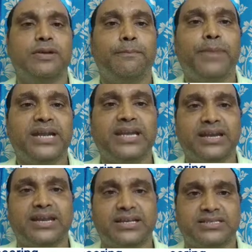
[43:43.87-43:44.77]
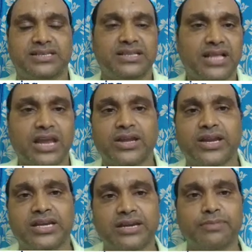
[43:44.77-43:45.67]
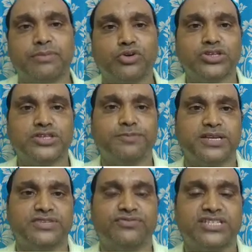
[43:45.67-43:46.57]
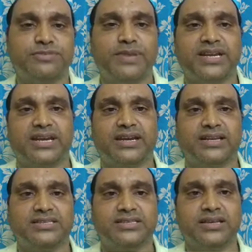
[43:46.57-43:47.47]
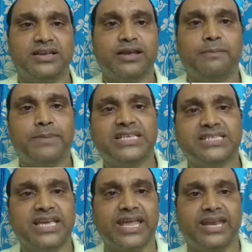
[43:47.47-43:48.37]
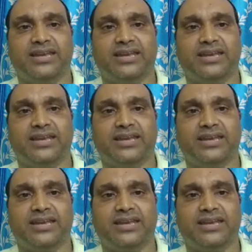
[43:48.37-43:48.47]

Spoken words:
byte address in the allocated memory space, first byte address, plus N.